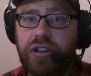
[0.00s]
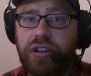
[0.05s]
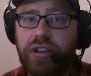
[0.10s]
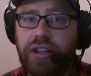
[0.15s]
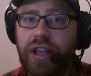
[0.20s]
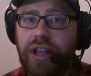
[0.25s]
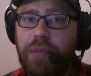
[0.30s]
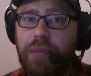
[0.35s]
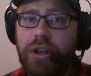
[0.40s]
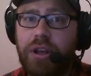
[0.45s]

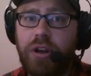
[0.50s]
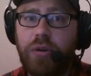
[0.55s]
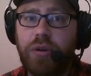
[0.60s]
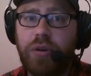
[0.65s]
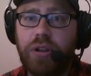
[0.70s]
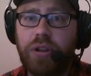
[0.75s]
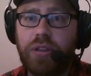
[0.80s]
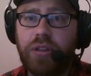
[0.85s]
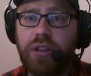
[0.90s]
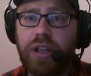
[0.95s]
Let me know what
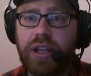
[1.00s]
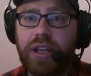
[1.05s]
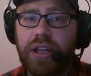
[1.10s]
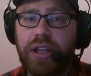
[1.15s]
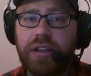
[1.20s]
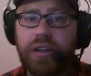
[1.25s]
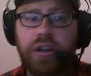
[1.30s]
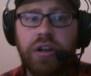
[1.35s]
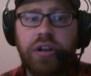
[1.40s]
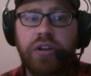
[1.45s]
you
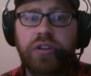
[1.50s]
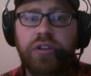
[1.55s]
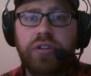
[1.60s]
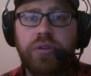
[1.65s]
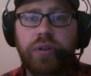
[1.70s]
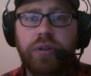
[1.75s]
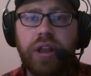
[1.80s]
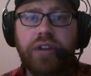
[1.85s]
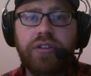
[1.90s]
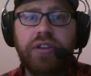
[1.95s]
think. So
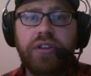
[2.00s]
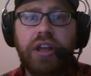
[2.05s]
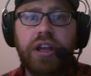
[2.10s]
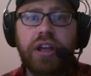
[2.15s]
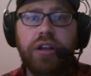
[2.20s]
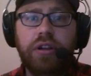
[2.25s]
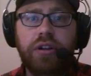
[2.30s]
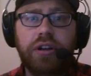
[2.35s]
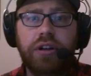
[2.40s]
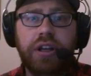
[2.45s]
let's take
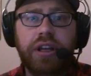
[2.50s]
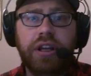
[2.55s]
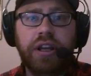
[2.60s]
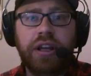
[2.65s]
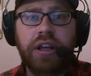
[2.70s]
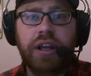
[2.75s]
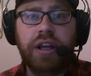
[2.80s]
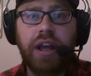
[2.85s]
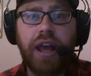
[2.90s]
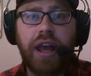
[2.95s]
a look
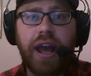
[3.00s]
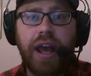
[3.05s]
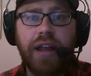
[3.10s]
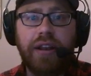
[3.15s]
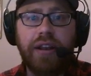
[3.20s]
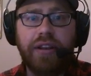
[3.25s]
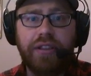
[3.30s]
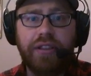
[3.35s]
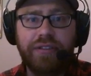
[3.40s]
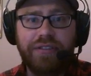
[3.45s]
at
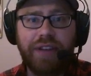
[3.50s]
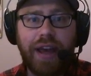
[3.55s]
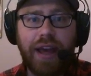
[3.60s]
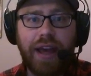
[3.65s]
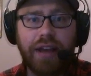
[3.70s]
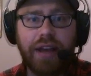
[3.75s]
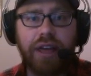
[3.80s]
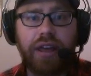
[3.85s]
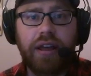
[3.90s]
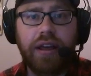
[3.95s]
the
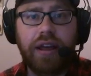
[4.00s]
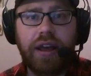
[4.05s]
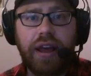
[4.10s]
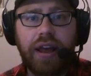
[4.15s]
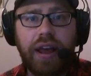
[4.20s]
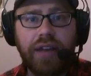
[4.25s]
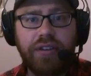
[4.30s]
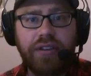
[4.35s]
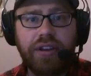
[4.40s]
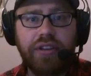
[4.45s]
facts.
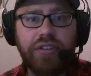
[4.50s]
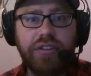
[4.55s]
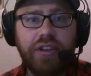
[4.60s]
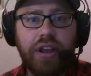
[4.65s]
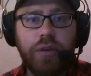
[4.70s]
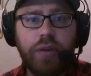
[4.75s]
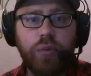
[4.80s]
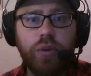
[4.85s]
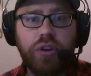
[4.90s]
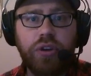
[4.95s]
As I
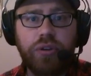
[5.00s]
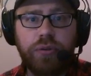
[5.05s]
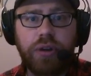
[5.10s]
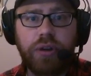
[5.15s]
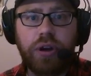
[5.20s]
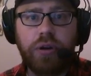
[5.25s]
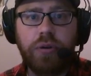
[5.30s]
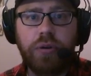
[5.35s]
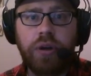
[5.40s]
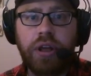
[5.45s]
said, we do
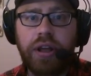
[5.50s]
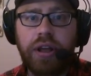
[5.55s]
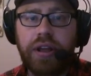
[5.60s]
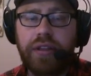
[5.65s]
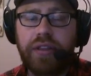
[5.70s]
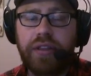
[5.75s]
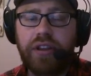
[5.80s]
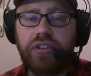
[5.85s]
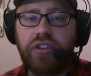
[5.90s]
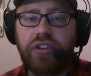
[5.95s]
know
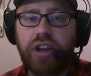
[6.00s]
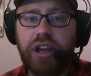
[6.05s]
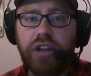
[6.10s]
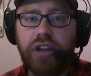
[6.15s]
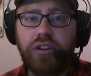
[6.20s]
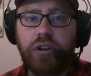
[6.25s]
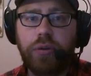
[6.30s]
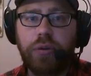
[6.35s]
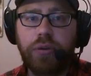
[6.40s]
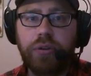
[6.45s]
that
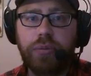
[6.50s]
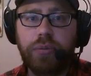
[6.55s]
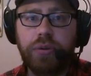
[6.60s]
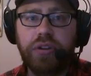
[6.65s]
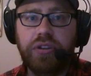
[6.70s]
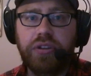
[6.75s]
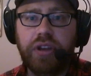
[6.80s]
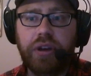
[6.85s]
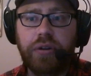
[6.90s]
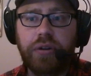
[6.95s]
Giants always
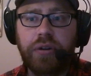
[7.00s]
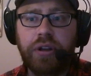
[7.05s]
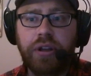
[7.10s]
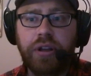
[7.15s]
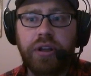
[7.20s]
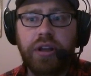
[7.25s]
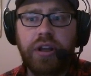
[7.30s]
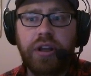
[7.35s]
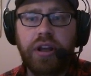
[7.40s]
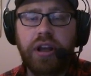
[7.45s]
puts out
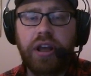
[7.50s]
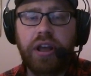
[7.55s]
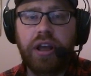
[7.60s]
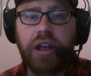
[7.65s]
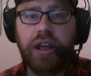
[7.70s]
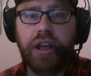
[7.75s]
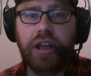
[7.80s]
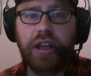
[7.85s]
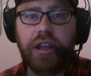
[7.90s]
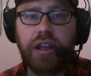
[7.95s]

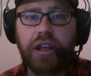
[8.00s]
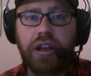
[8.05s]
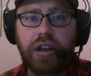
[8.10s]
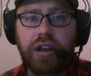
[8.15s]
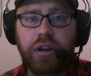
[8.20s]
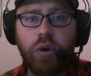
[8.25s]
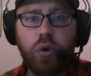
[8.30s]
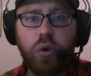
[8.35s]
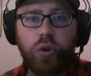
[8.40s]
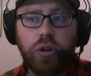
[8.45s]
a
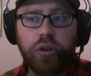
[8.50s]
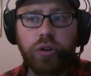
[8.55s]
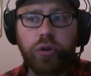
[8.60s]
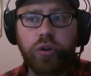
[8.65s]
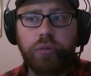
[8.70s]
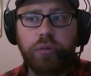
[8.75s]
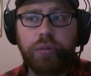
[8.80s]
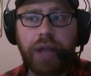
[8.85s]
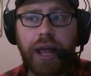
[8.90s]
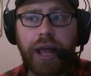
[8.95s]
gold
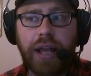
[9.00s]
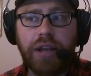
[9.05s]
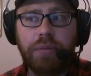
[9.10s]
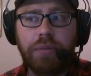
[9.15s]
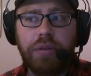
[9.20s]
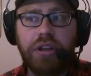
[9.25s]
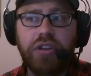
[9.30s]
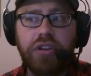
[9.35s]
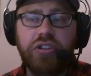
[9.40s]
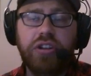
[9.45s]
or platinum
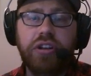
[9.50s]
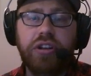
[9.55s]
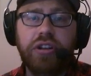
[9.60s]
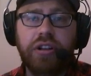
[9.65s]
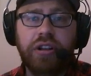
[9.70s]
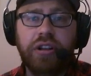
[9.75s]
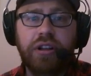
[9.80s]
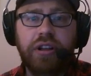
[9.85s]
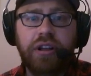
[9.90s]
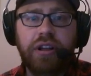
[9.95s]
edition
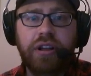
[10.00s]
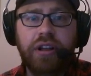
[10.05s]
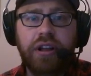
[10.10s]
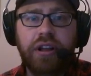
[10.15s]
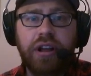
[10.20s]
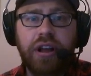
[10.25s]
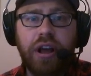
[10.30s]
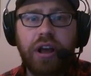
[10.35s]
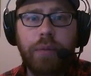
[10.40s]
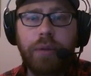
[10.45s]

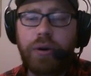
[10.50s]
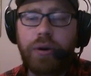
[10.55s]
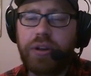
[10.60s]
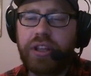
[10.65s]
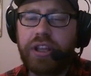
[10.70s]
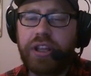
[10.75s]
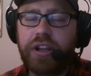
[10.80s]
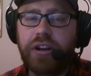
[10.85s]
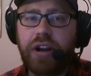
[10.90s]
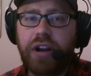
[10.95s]
about a
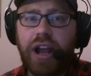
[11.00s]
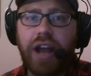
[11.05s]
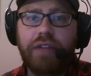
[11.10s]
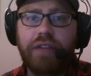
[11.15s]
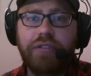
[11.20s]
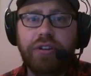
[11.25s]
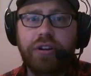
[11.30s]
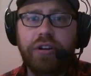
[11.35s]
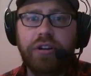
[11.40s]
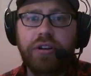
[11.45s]
year
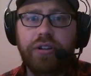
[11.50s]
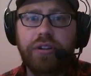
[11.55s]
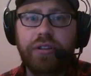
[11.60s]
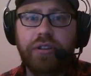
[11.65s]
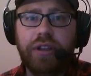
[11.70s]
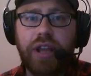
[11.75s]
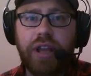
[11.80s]
after the